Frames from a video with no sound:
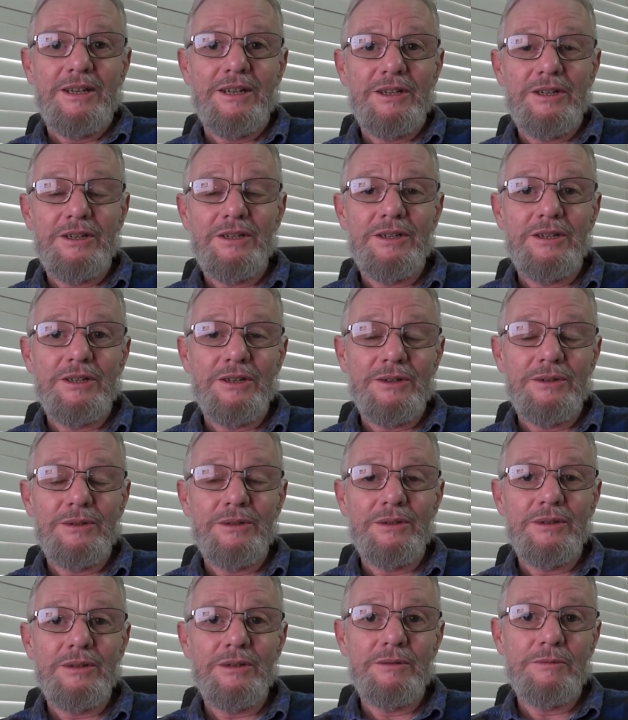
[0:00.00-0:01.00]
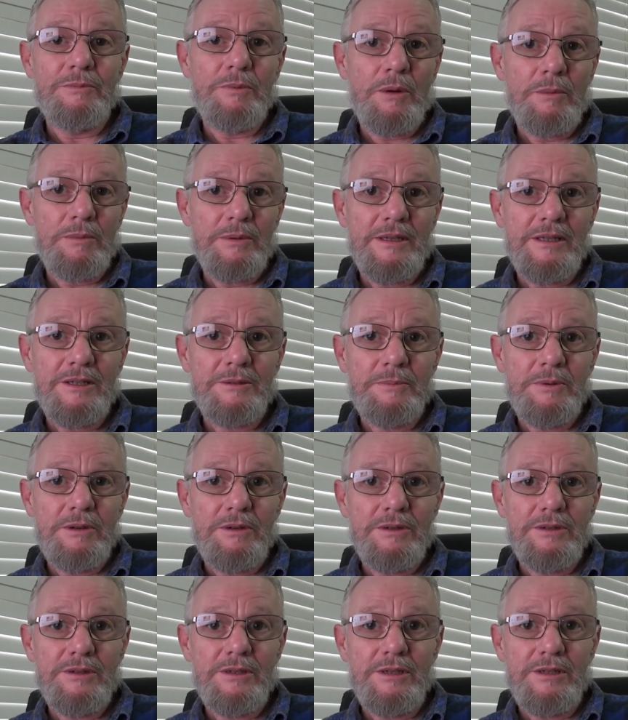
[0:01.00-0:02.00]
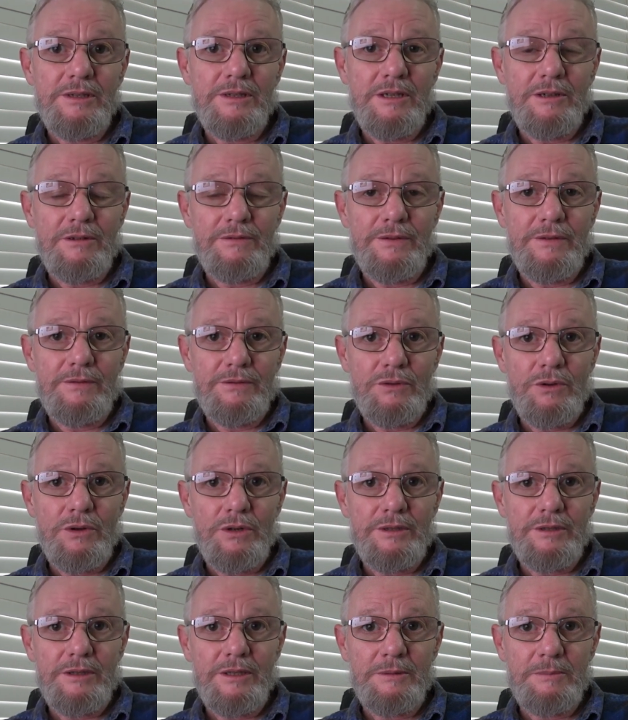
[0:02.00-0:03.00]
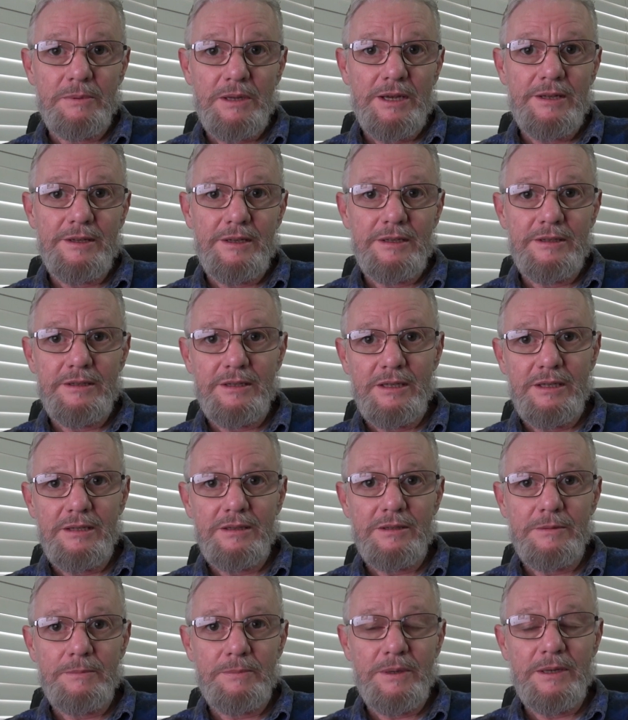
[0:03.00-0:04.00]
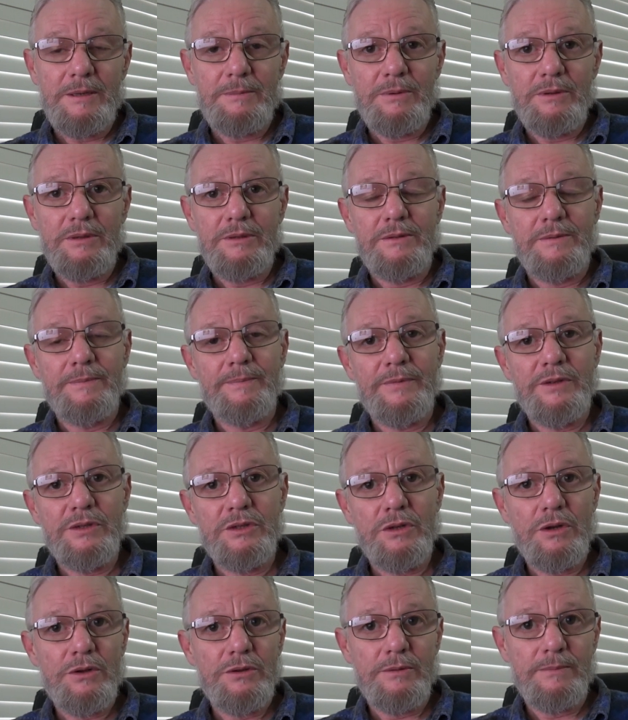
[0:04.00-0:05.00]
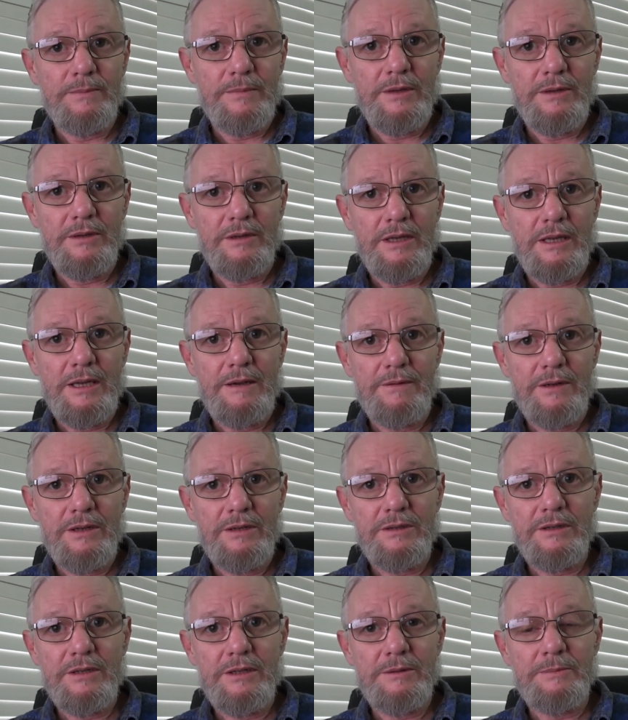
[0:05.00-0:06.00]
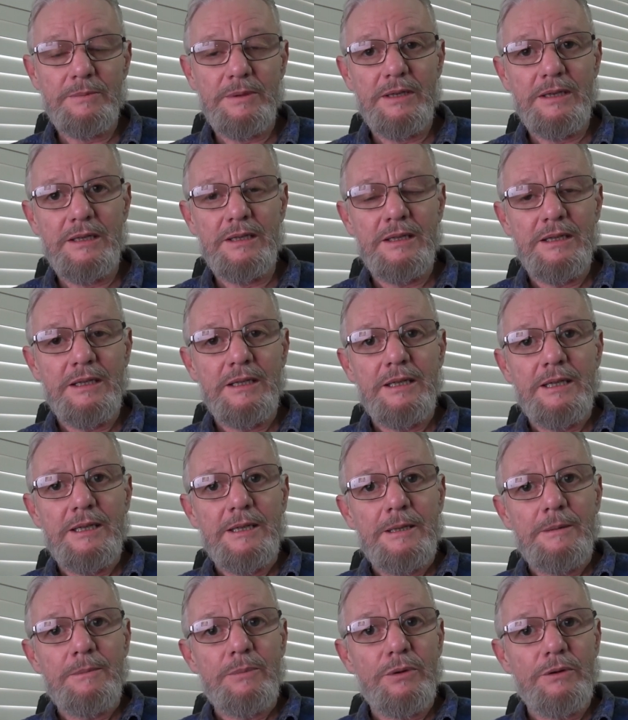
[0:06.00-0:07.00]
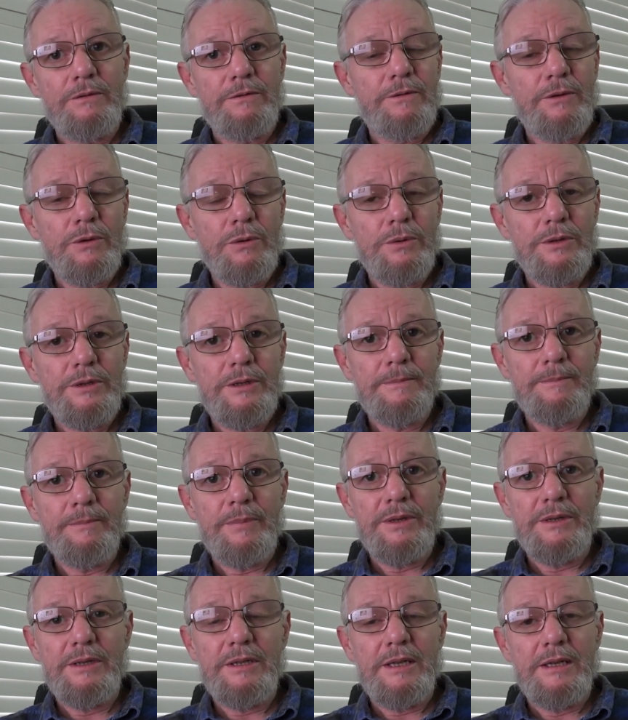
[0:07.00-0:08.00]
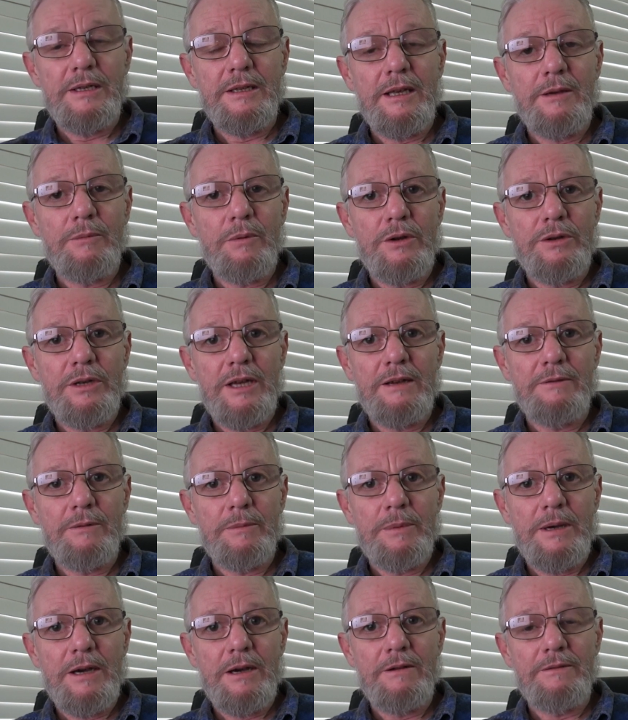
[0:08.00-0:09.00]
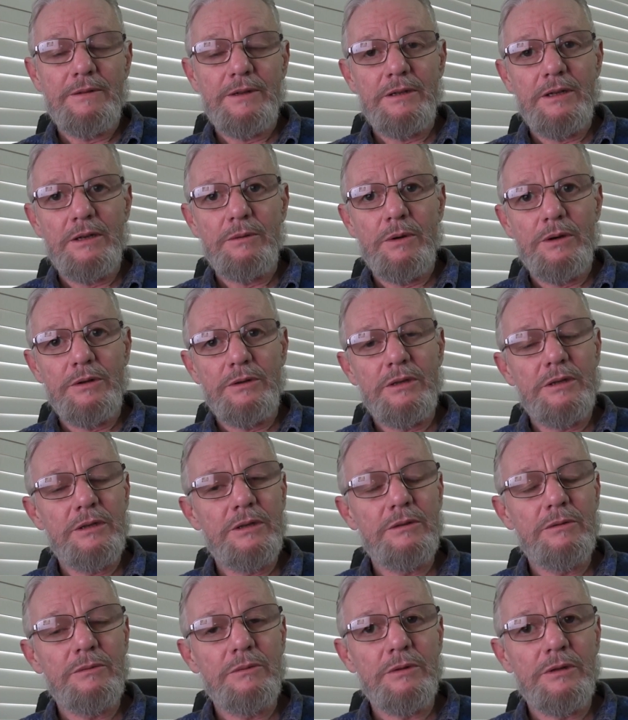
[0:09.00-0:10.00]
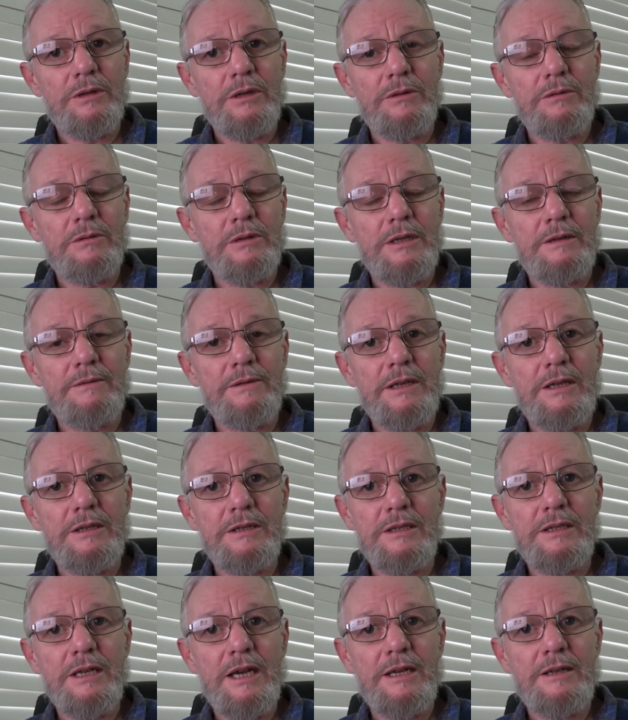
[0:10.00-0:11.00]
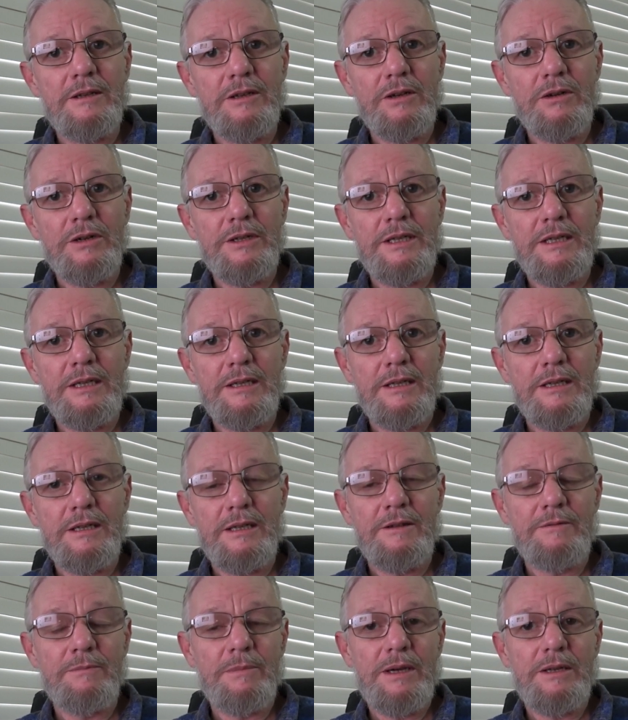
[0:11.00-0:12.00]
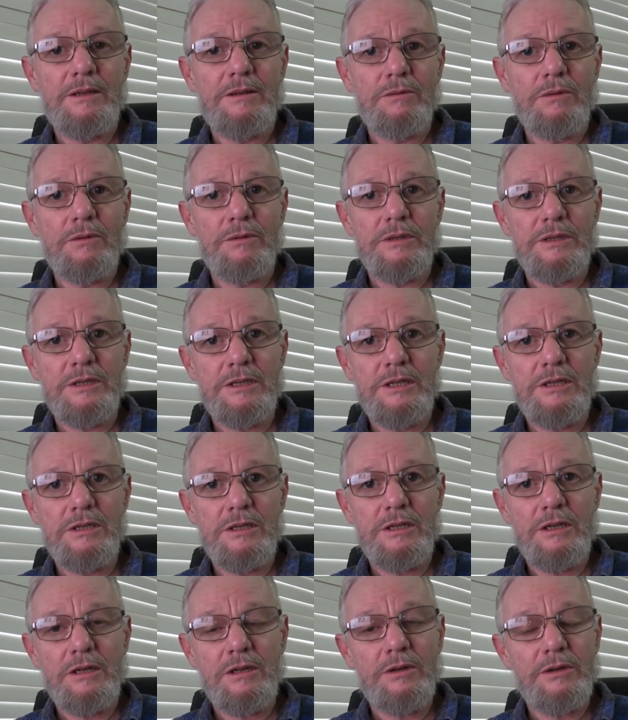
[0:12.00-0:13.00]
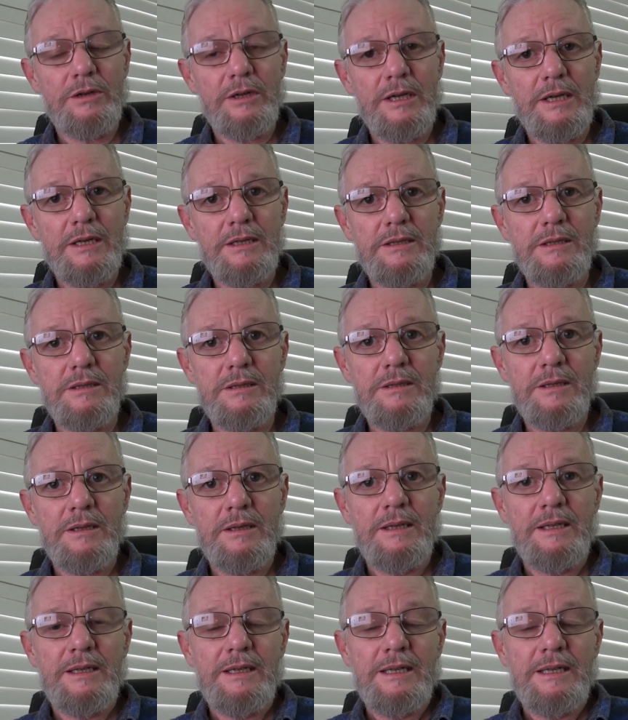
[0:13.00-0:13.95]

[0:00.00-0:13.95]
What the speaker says: You know, you've probably experienced it yourself. You've tried to explain these things to people and show them the evidence that's being put forward, but they won't have a bar of it, and they won't, you know, even entertain the idea that they've made the wrong decision in a lot of cases,